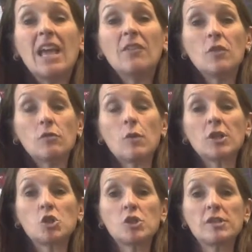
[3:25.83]
If you have
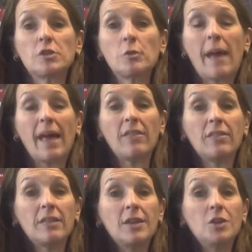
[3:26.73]
questions on your math,
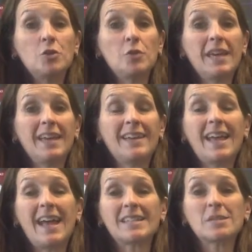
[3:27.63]
you can
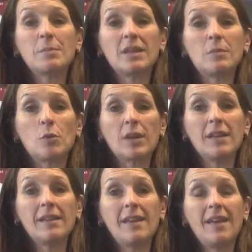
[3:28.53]
ask me in the
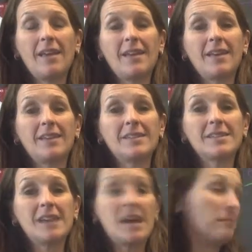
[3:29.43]
morning, and
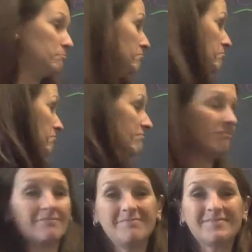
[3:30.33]

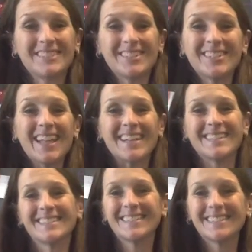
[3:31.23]
good luck.